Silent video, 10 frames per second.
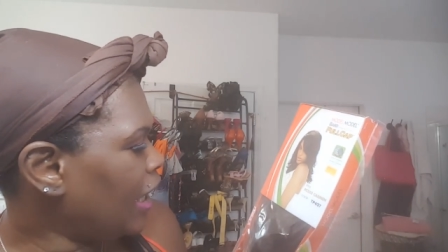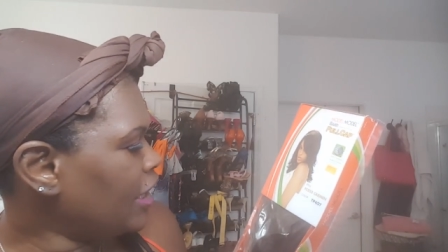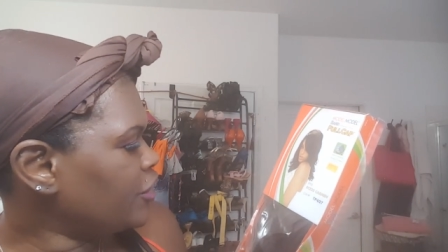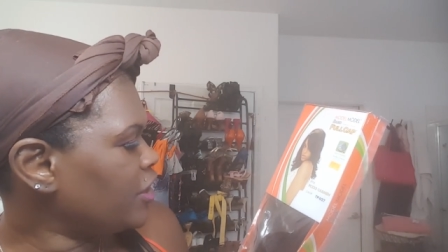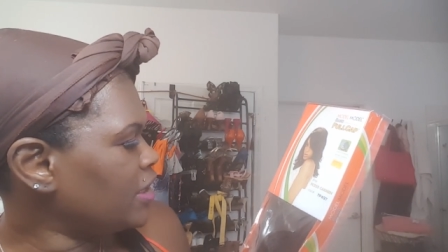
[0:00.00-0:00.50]

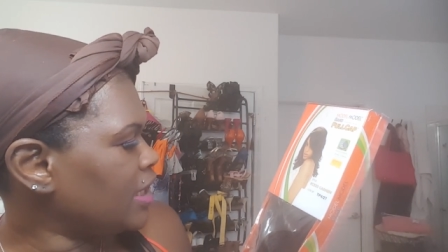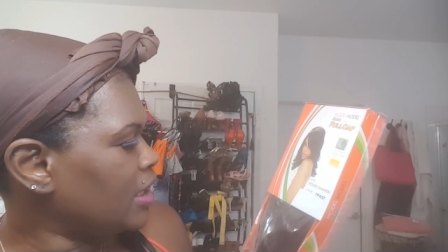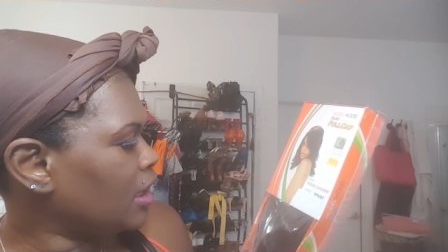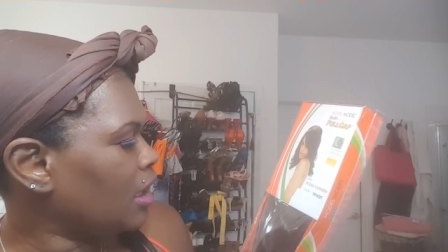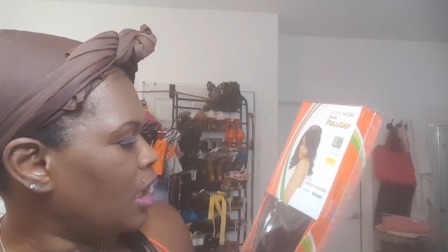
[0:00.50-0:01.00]
And she's
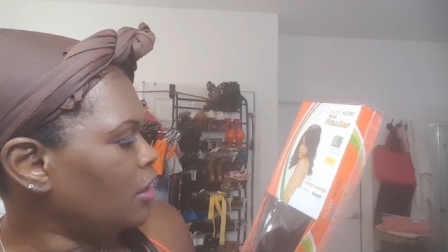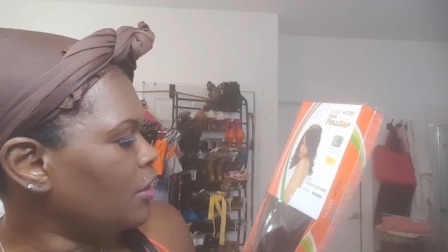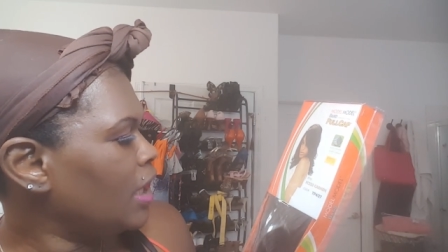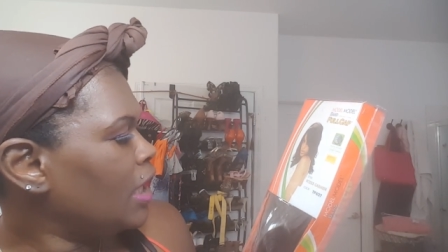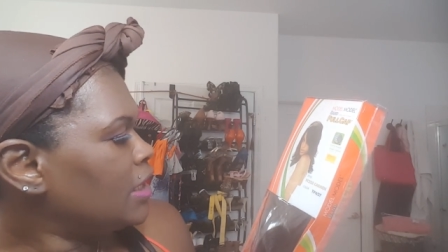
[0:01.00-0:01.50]
in a
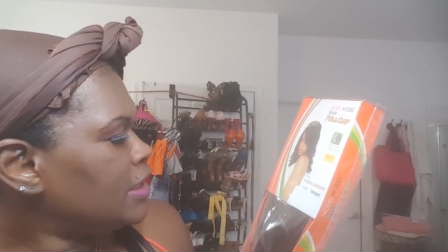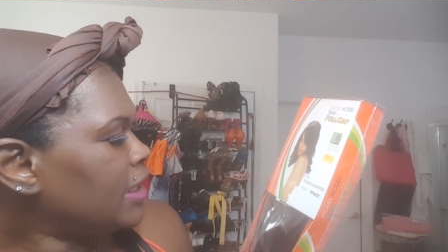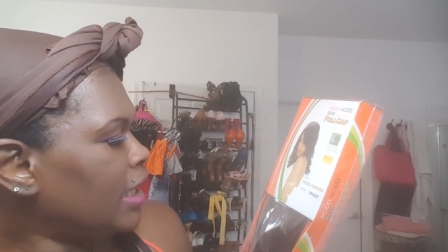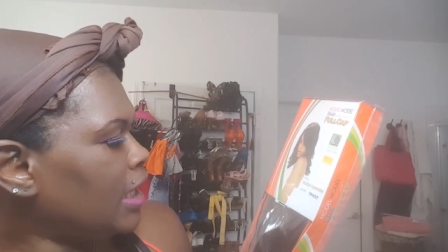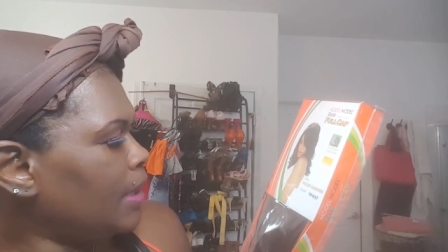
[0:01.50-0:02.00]
color
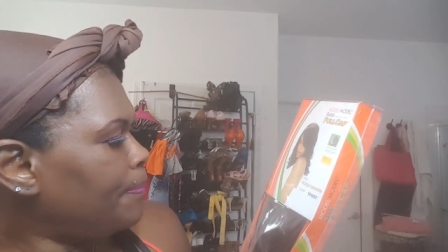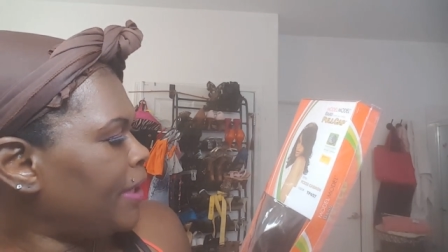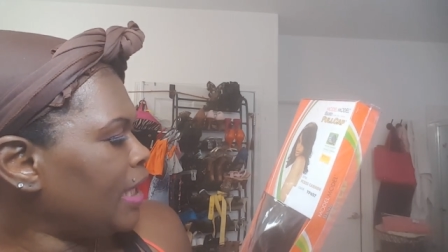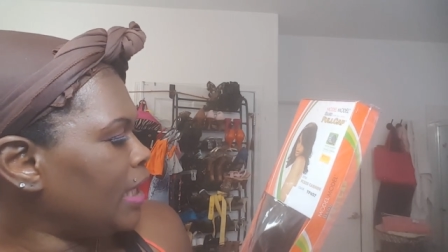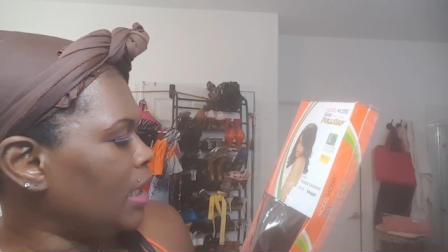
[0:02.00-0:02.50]

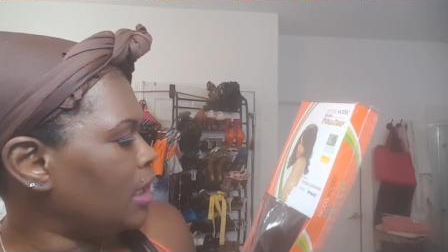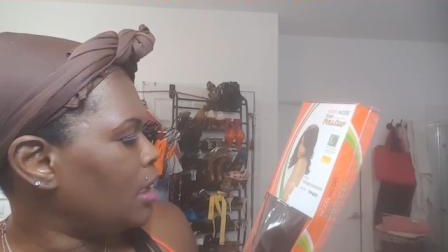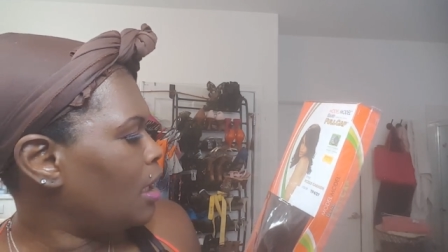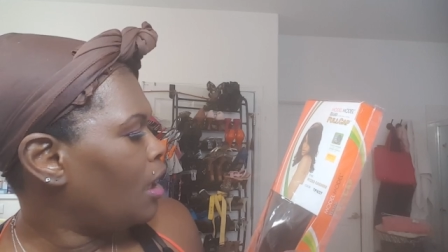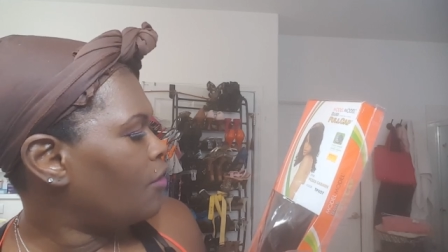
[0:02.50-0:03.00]

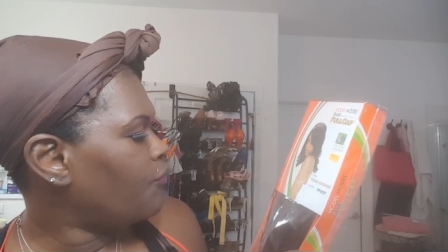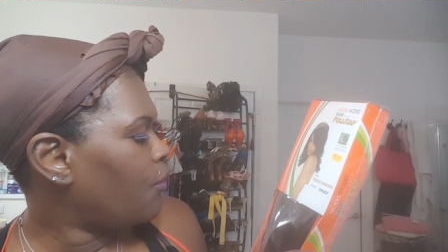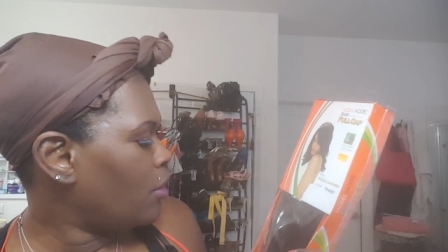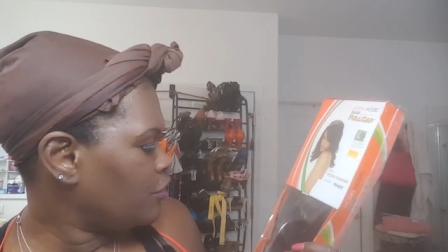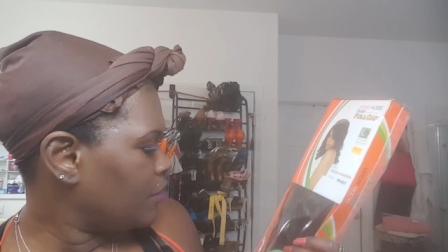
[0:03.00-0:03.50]
TP
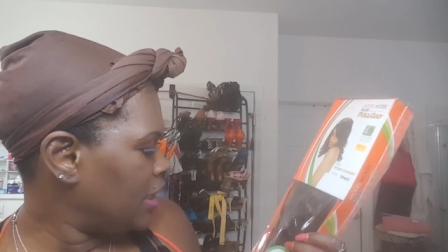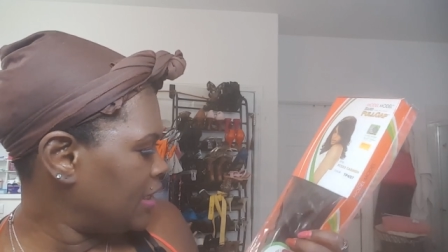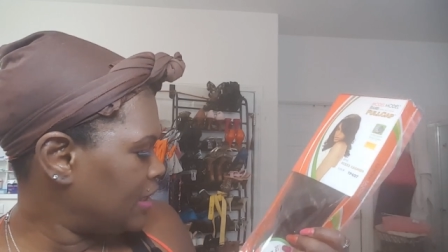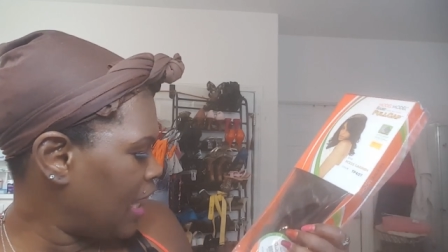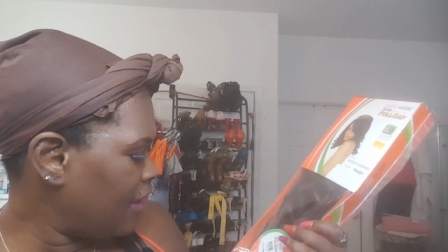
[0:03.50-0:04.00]

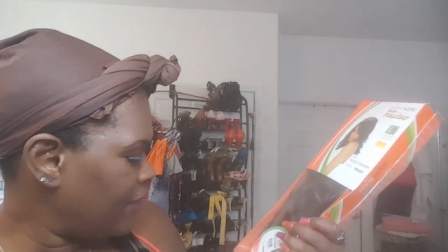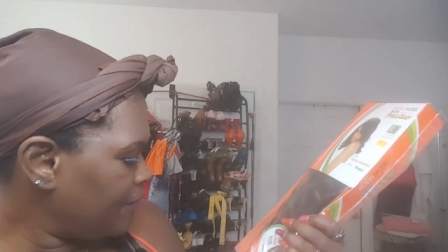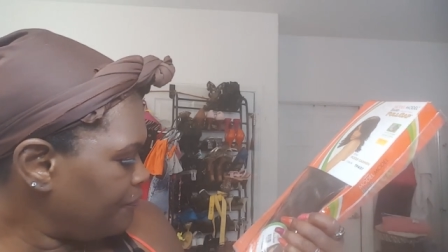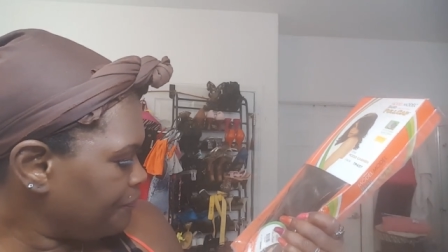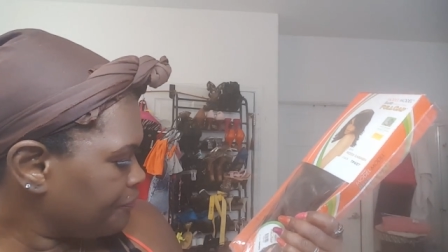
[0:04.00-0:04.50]

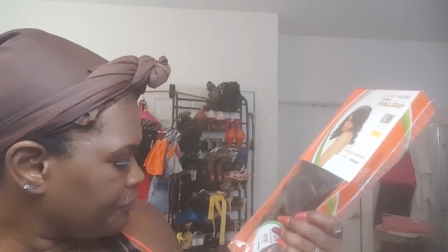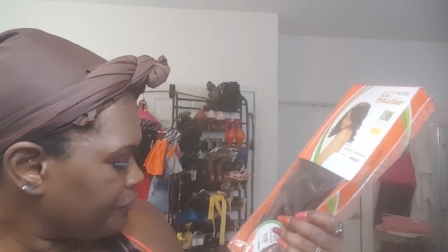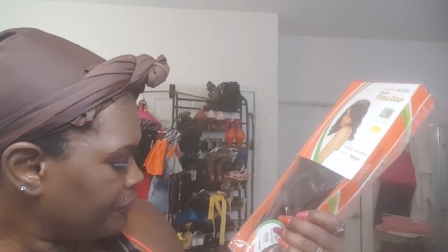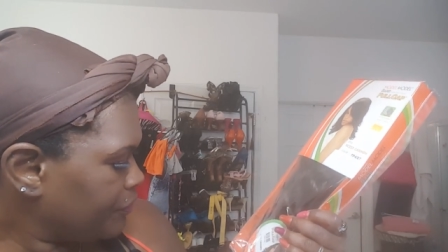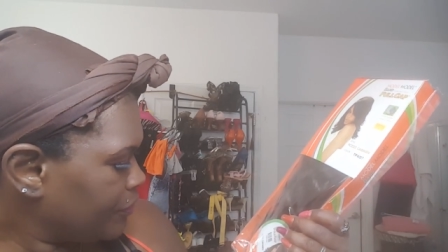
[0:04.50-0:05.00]
427
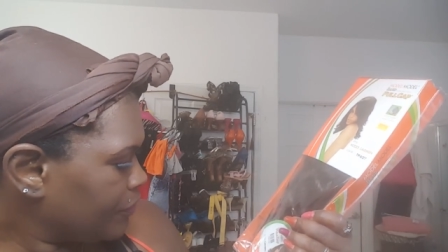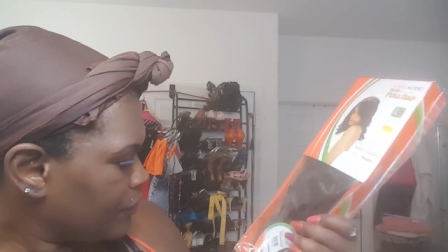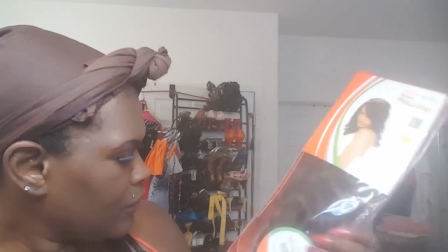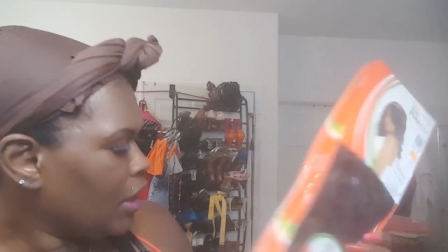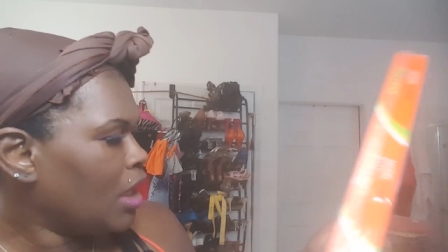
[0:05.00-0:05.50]

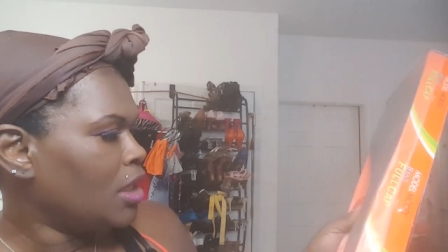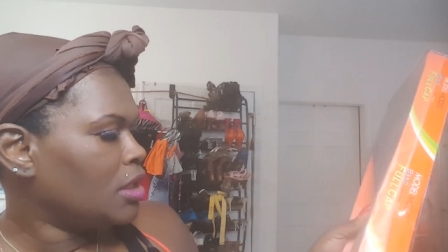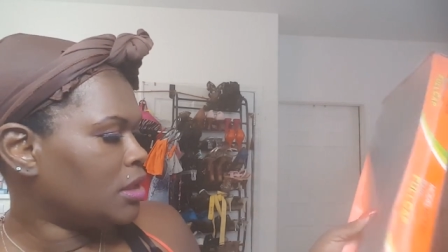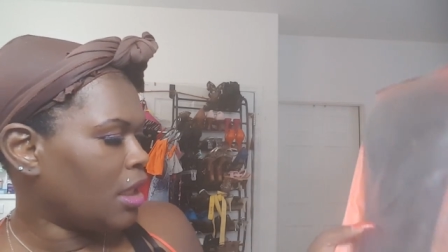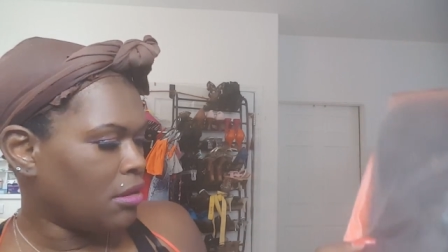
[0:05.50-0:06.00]

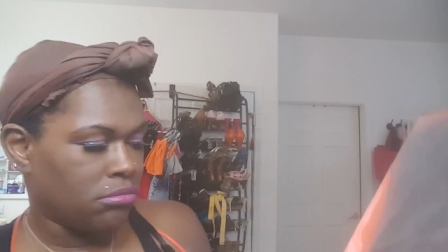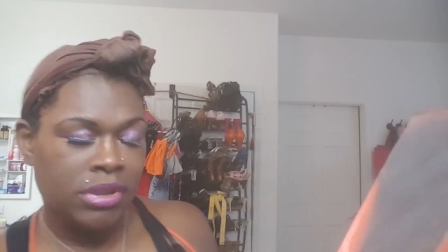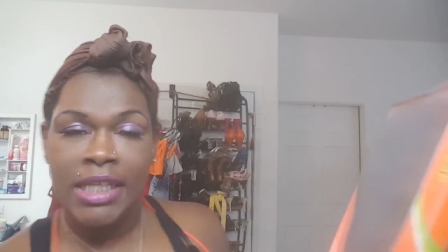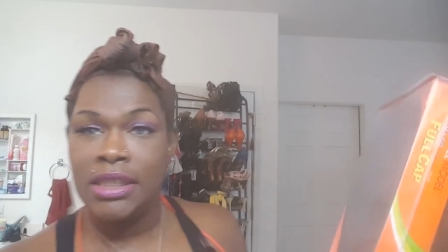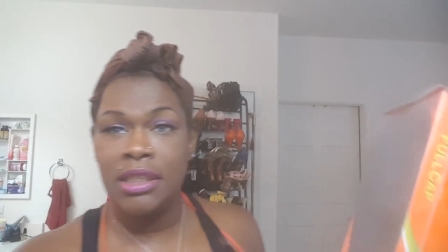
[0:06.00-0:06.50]
So
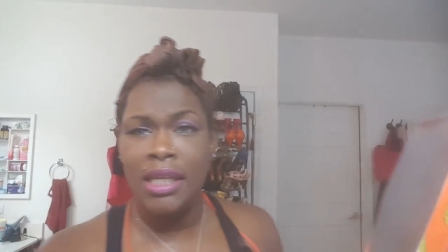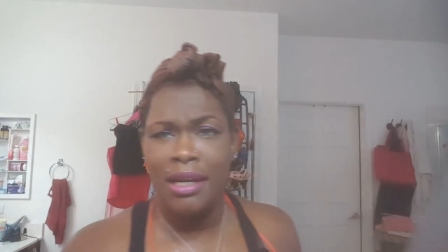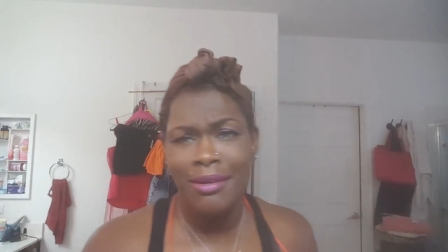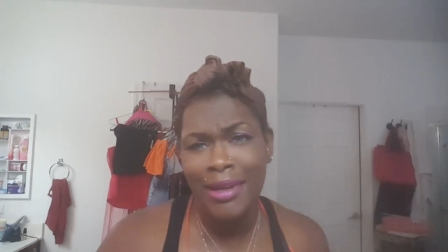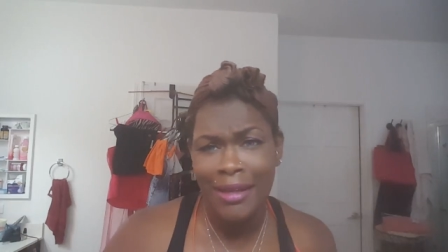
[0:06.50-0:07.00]
let's get
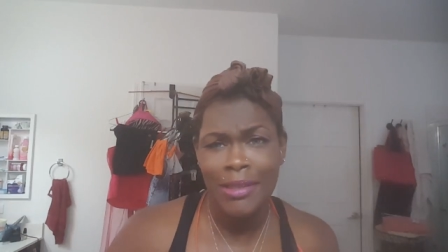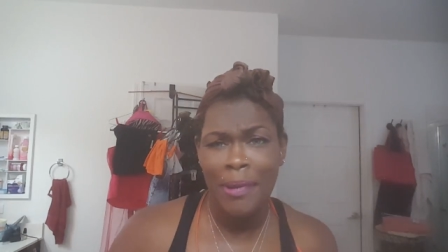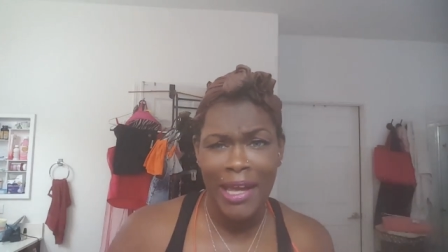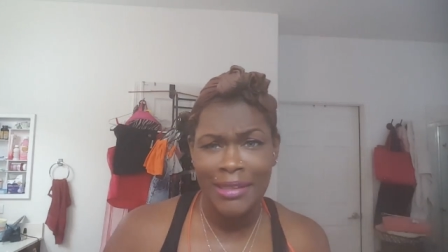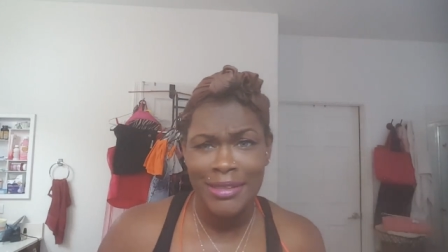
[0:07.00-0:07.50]
on out the
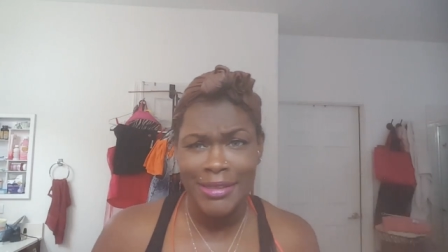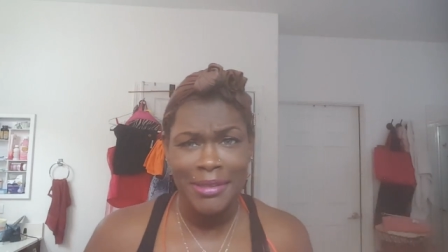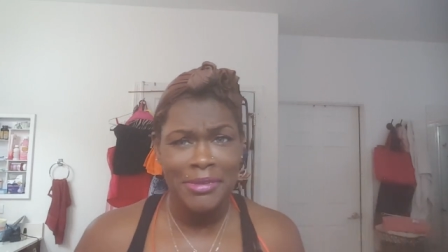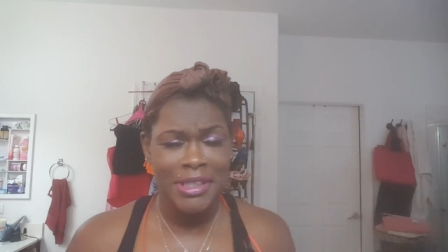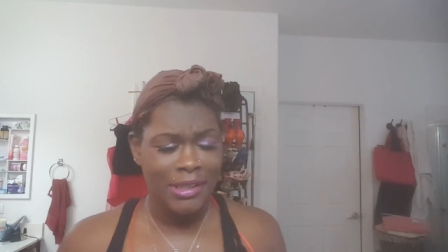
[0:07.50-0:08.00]
package and see what